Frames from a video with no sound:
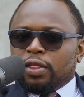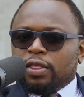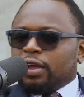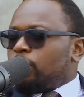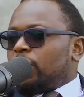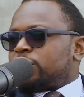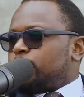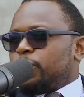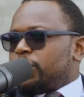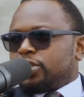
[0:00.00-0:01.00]
there are no
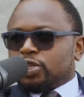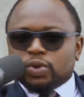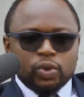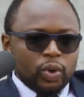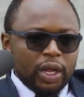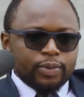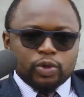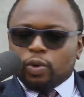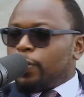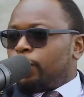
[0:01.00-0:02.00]
aspirations to look up
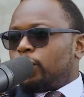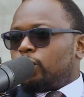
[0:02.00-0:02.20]
to, or people,